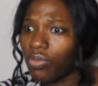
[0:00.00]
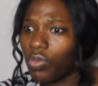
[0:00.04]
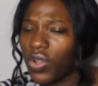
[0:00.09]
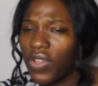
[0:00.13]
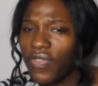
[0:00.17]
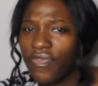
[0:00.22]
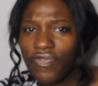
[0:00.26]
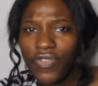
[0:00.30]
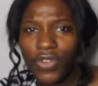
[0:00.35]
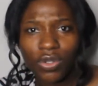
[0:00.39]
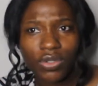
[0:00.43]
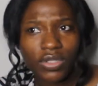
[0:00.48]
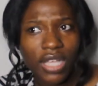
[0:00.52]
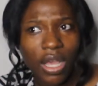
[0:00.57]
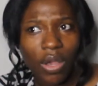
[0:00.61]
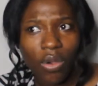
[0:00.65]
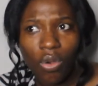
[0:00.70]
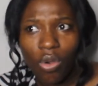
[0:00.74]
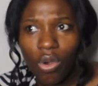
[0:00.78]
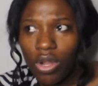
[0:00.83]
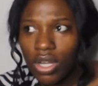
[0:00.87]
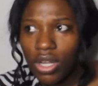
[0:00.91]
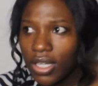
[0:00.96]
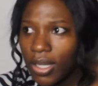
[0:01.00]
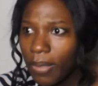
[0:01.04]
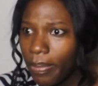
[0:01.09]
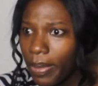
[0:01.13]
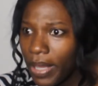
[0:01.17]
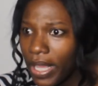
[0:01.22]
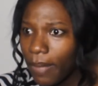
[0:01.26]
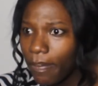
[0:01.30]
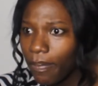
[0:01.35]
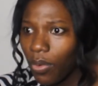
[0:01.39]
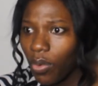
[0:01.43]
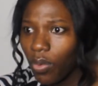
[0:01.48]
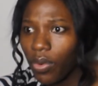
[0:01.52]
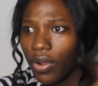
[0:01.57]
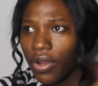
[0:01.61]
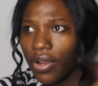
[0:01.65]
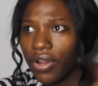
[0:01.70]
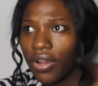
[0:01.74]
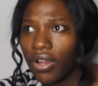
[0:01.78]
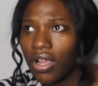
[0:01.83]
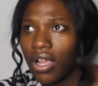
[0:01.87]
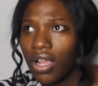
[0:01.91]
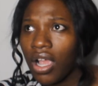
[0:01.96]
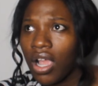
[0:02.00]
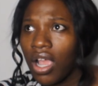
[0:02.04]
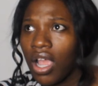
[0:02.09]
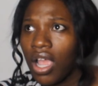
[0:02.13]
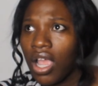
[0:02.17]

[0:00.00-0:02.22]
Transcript: We filled out all of the paperwork.